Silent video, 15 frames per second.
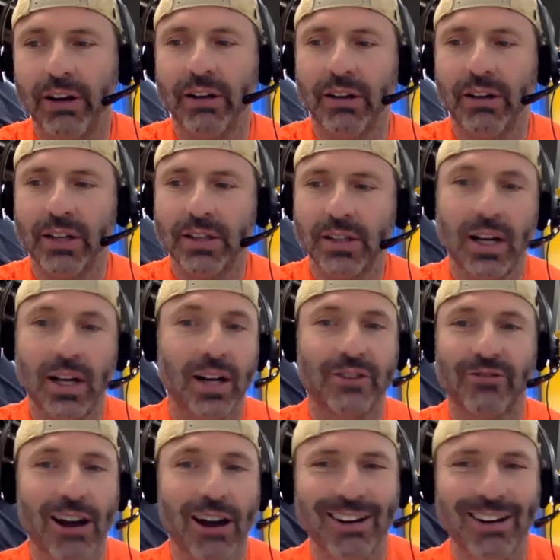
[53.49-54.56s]
And I said, "Oh,
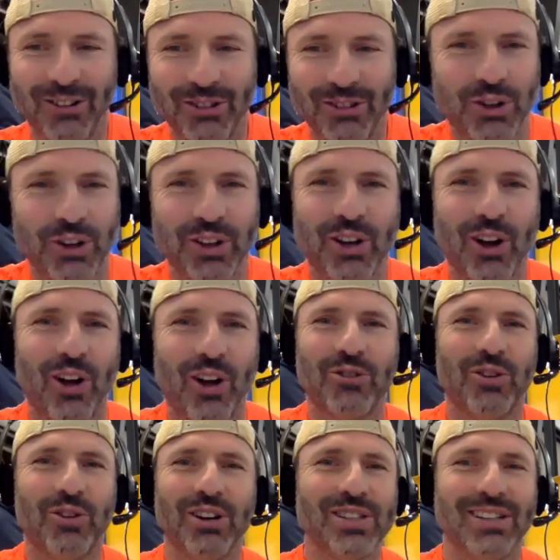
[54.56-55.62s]
great, enjoy the golf
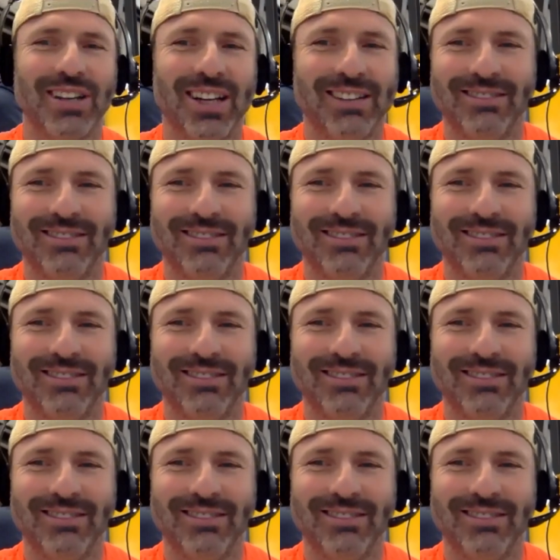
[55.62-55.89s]
course.